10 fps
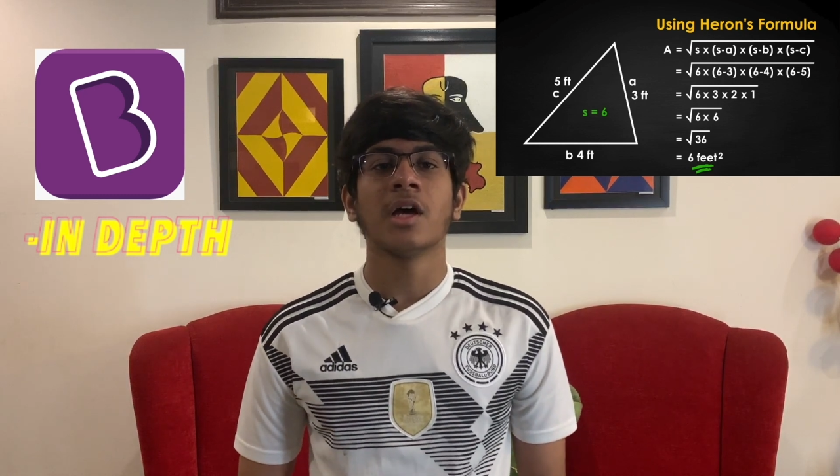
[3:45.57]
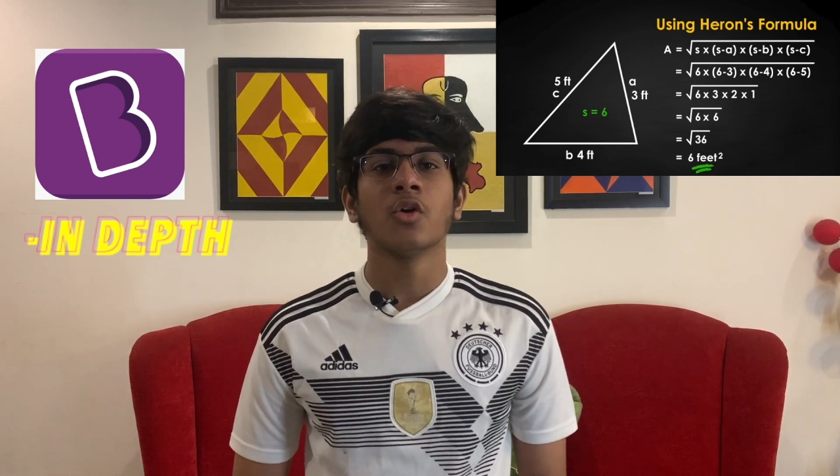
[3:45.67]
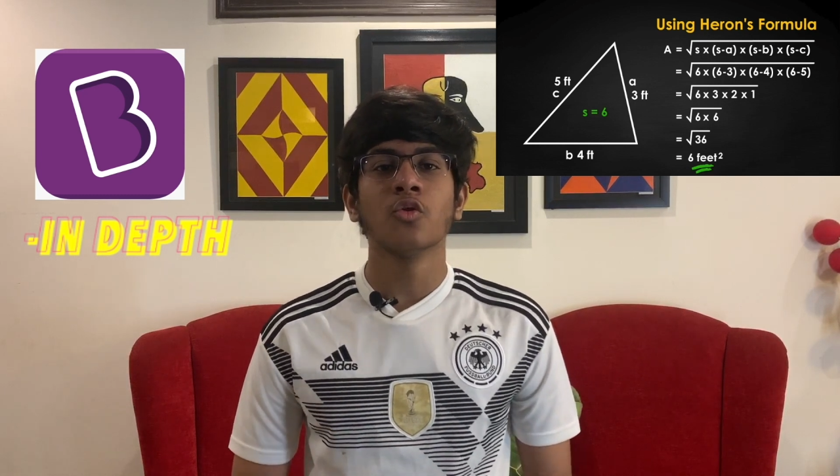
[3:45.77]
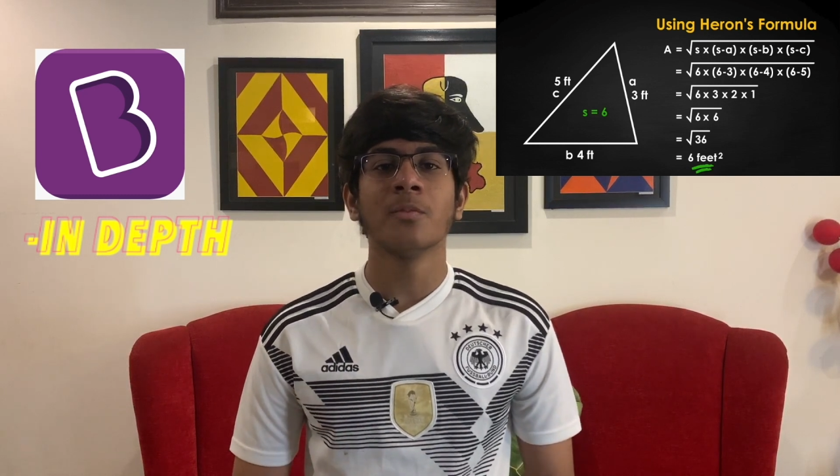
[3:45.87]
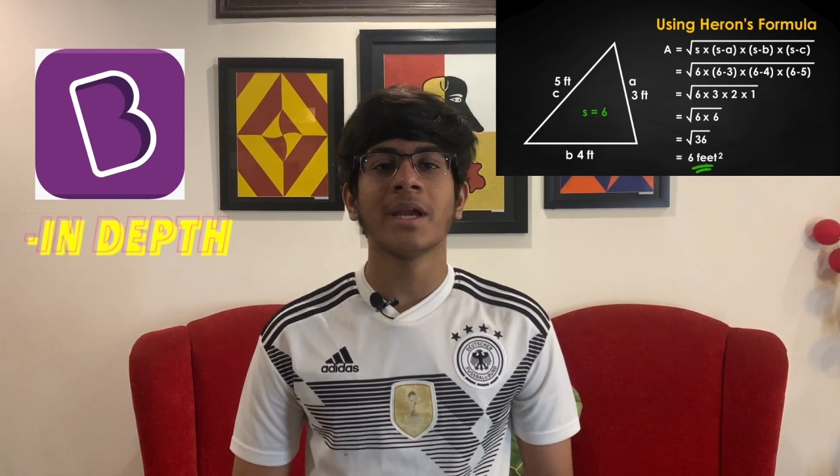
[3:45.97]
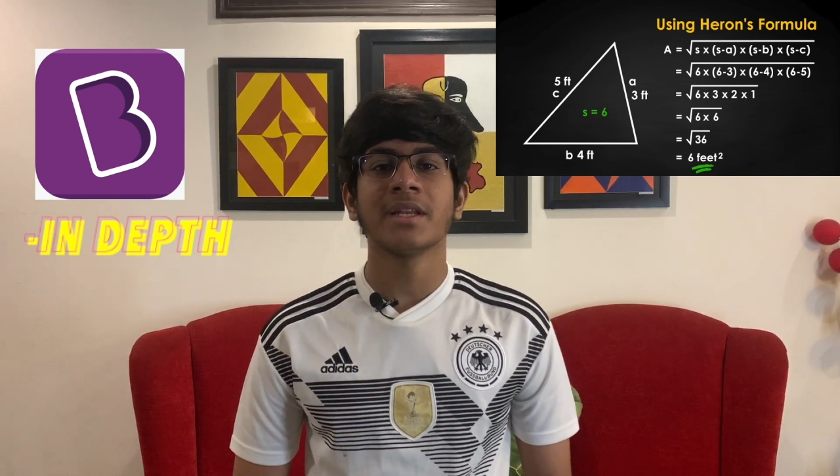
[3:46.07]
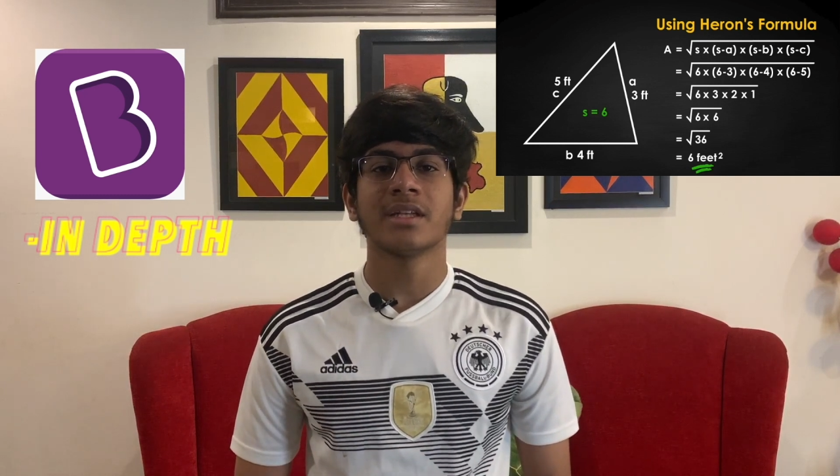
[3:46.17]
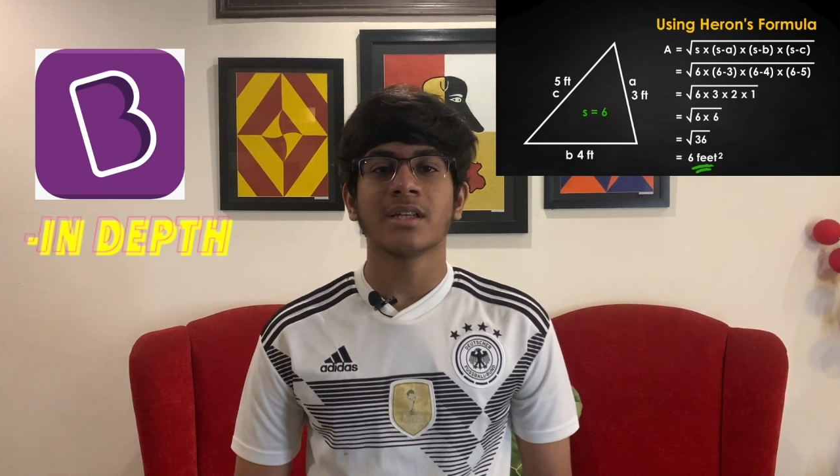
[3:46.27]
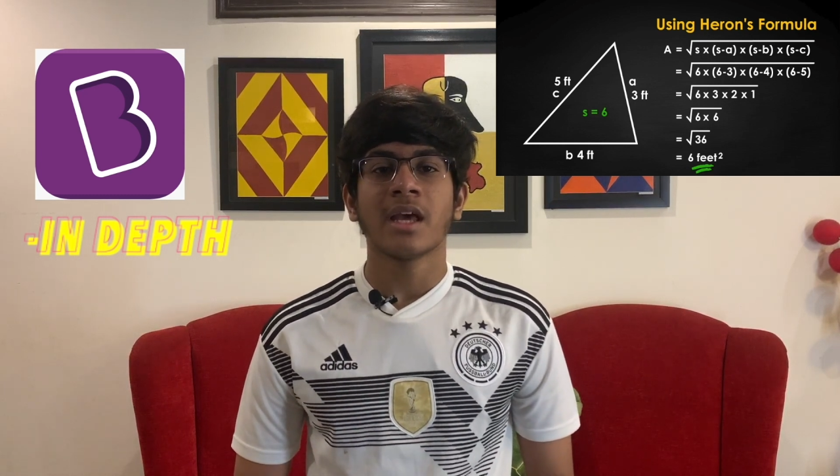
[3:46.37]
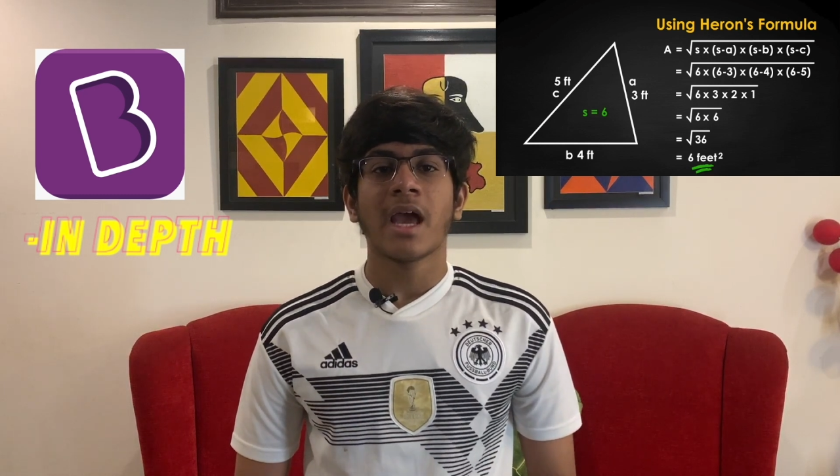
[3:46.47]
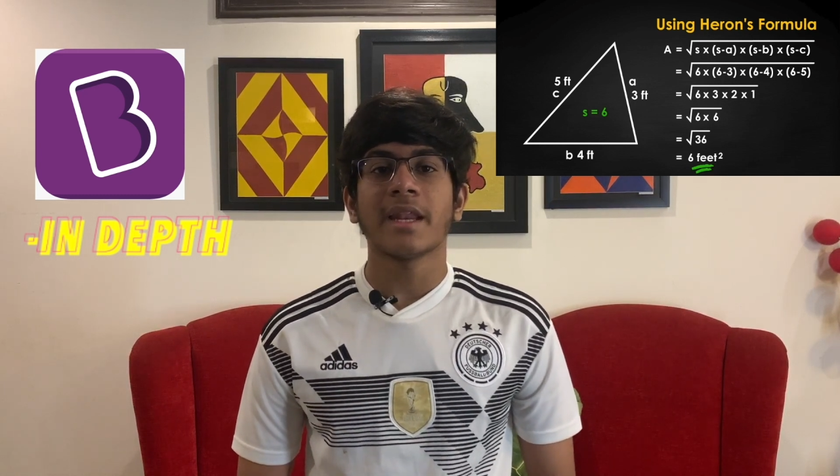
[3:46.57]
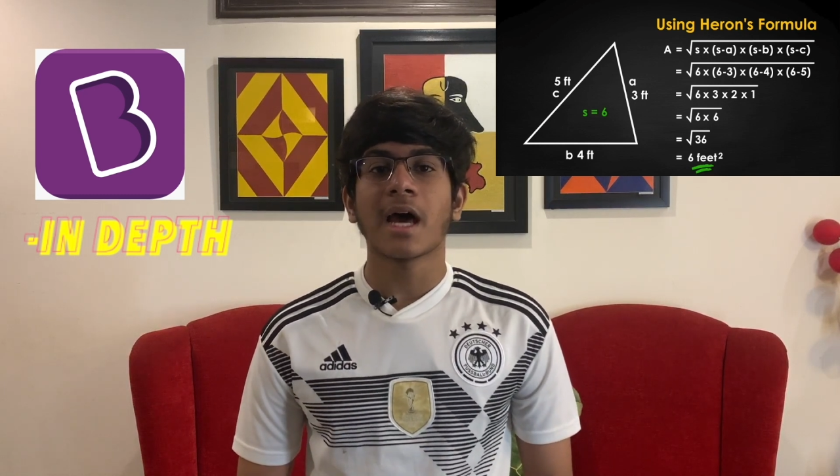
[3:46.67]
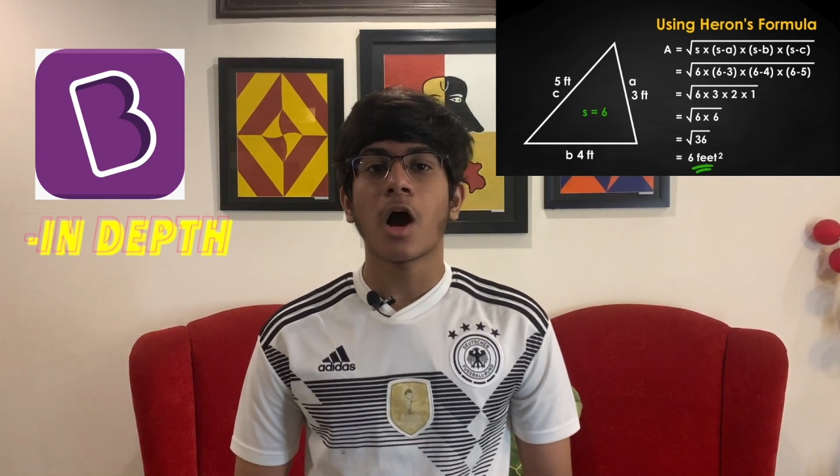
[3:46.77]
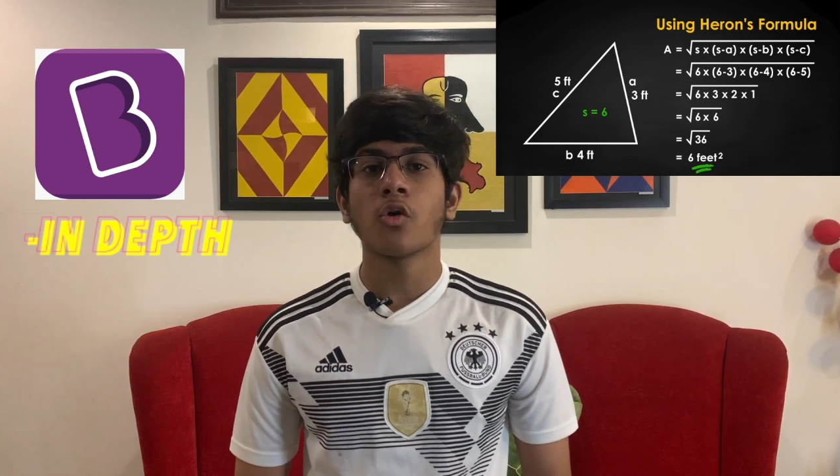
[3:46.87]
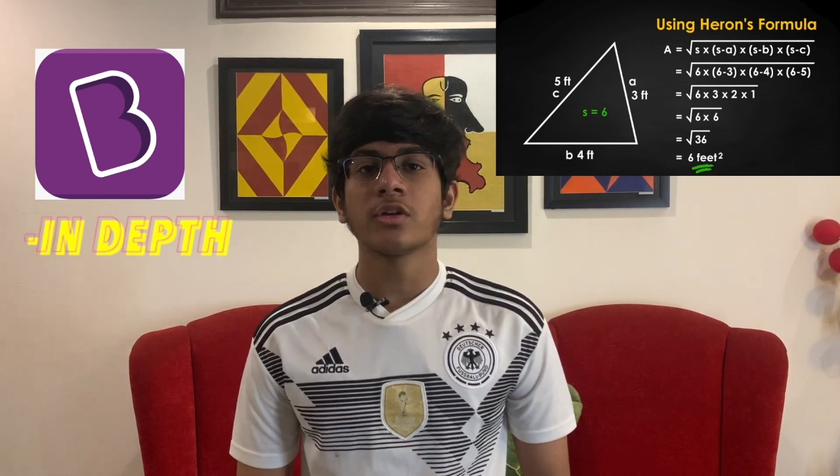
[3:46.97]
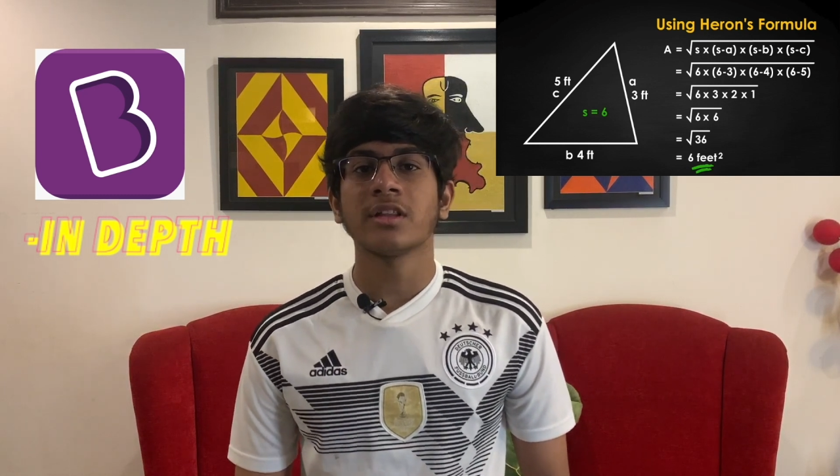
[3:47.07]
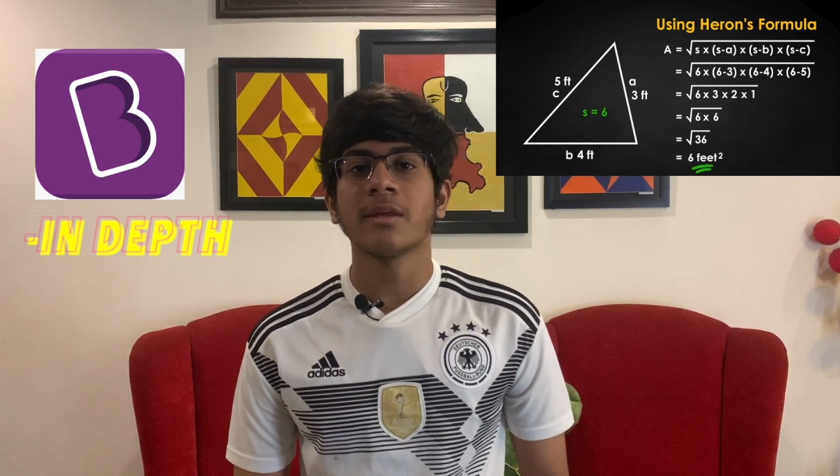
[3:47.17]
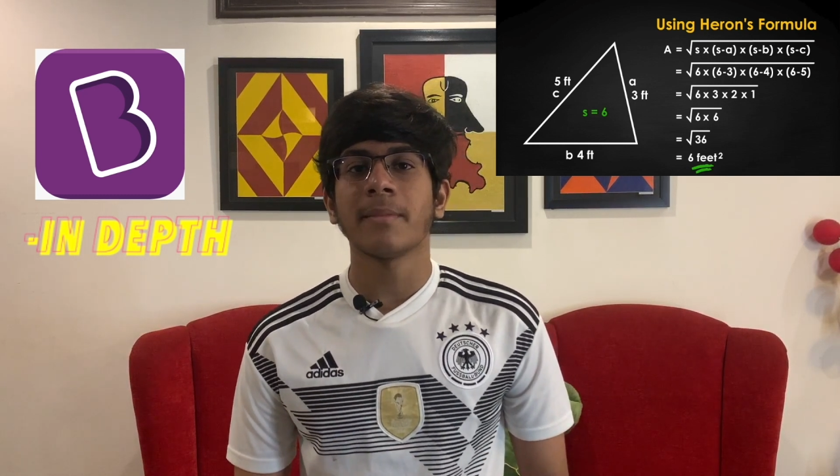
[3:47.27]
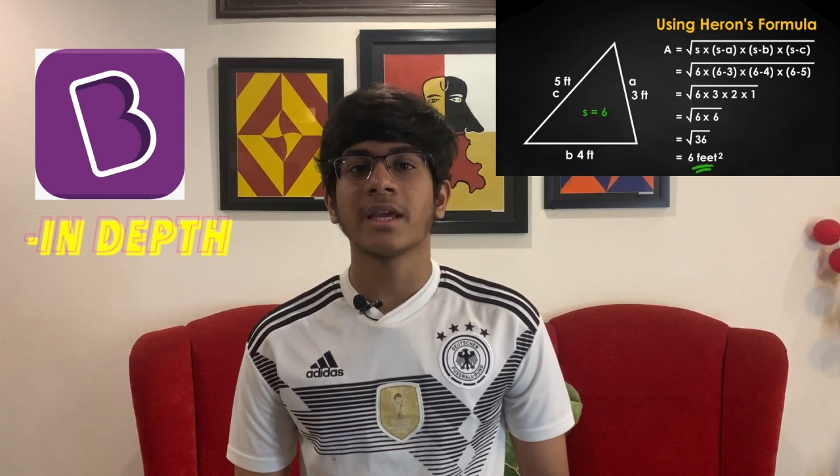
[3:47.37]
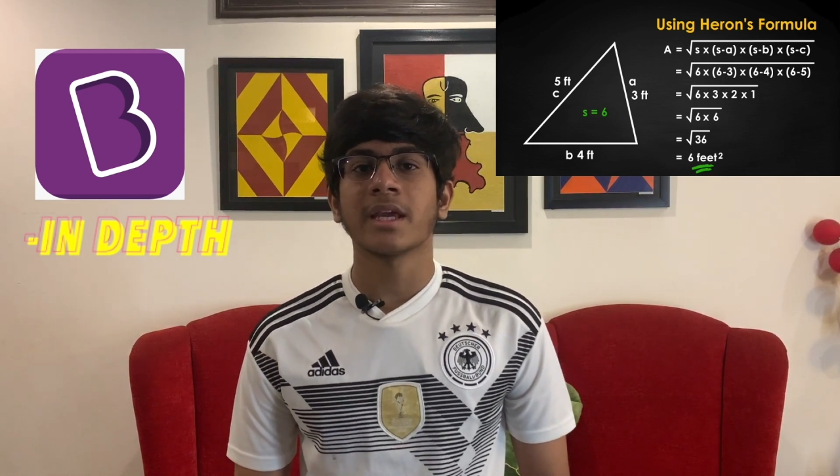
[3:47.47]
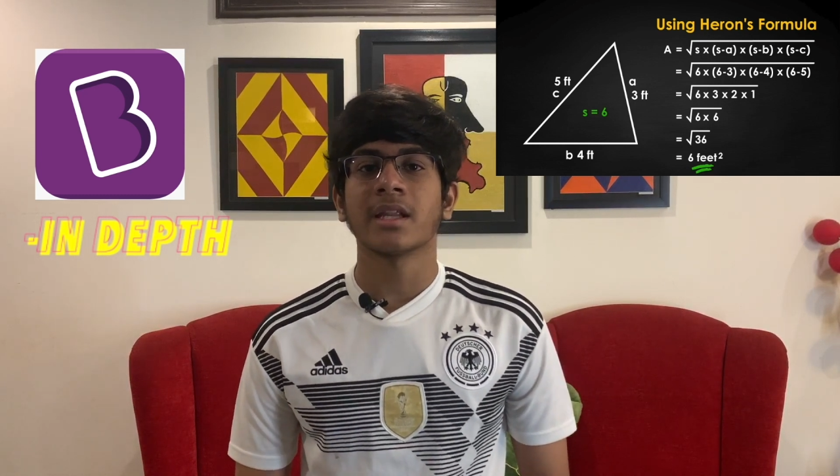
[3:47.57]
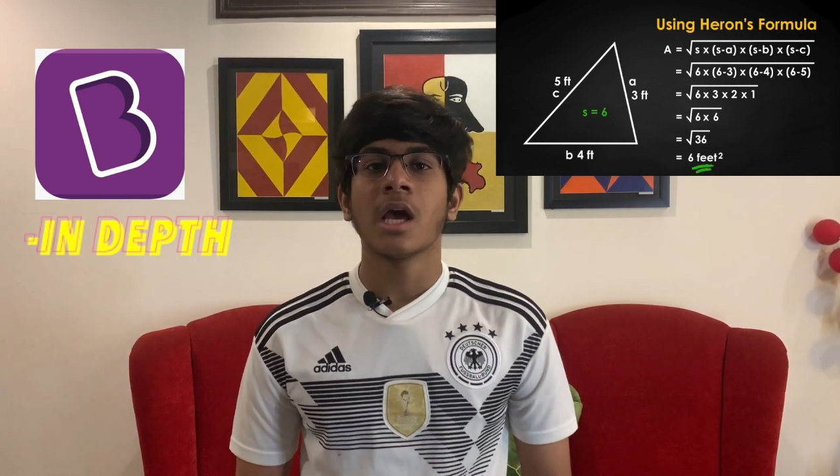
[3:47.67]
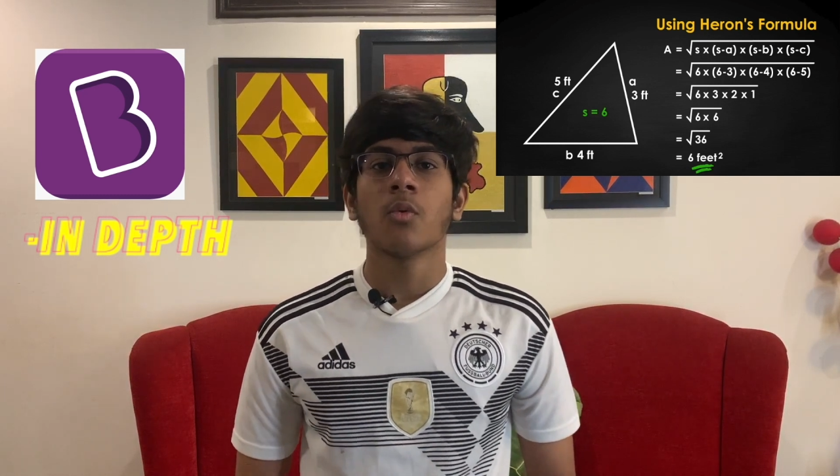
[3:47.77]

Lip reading: who made it and how did they make it,